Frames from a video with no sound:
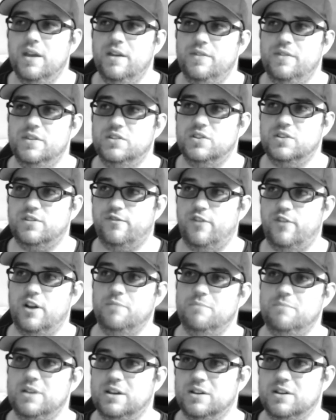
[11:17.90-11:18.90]
This is
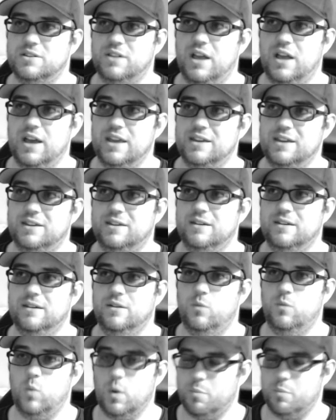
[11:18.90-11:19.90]
fun because, like,
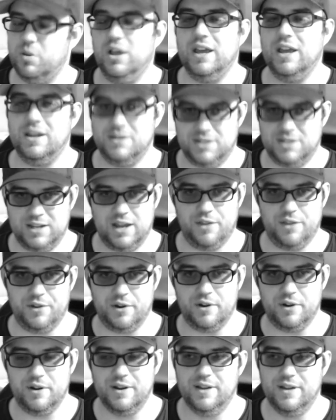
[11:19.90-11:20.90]
we're playing
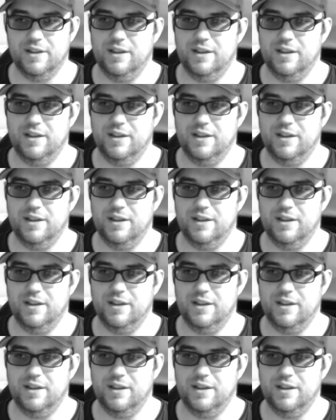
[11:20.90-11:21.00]
together,